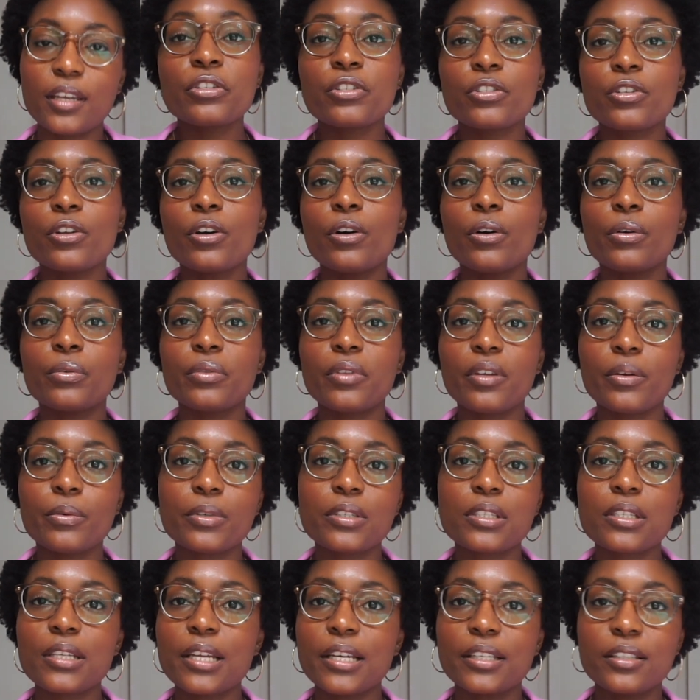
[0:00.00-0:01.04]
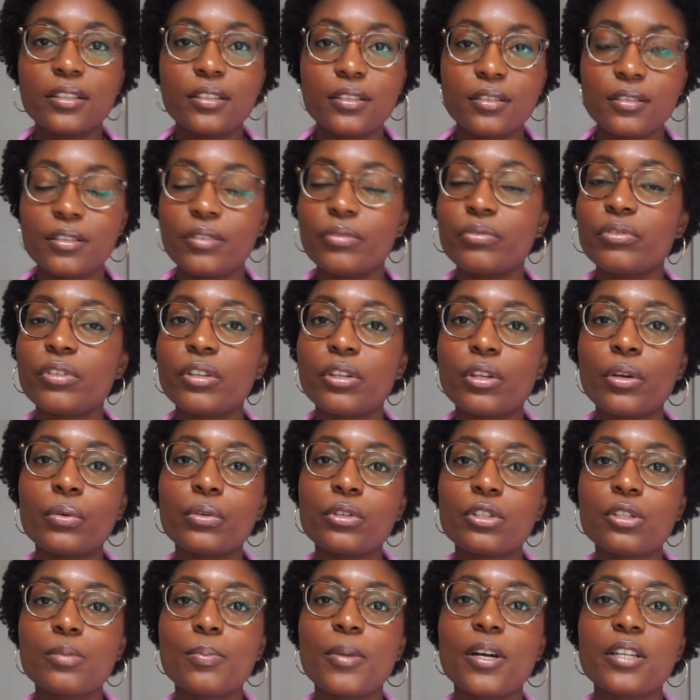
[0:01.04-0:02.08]
So there was like different local
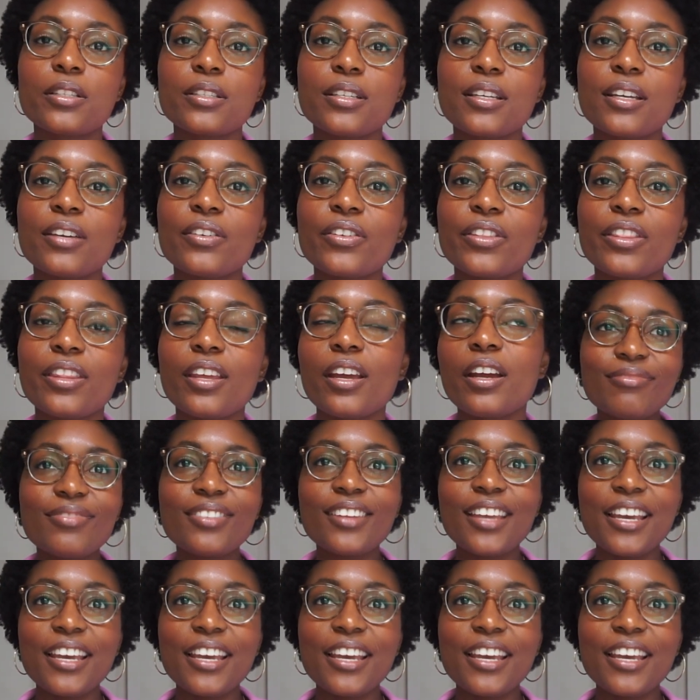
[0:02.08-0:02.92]
spots here and there.